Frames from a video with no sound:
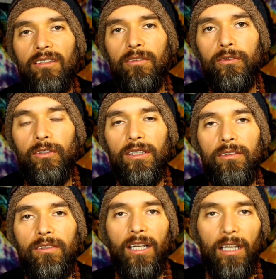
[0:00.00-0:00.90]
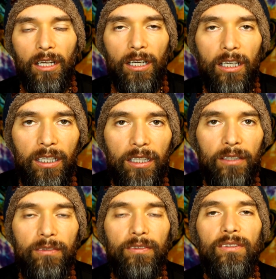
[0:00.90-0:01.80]
full of
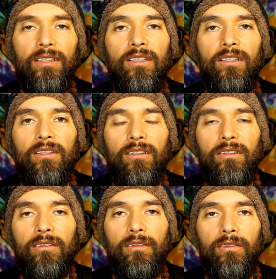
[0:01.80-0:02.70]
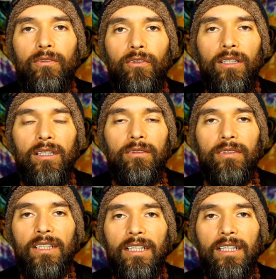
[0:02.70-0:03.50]
love, full of